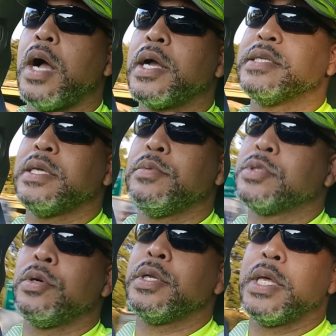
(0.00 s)
because it was
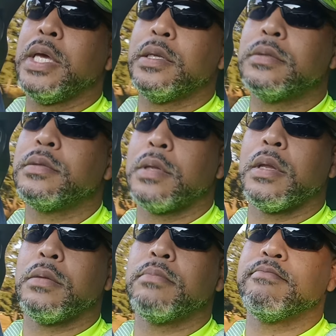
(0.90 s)
going to get
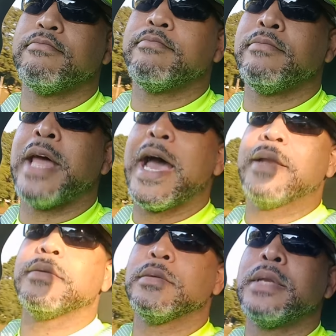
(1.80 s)
not
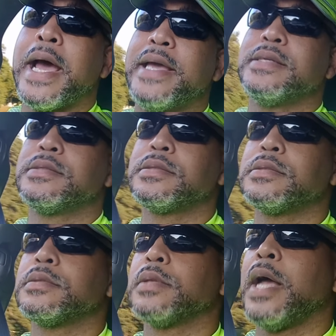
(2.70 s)
nice.
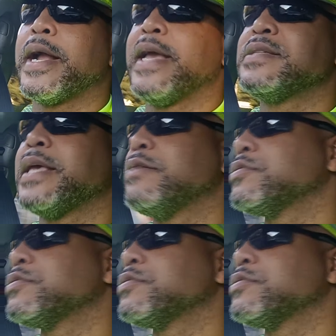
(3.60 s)
I can't say it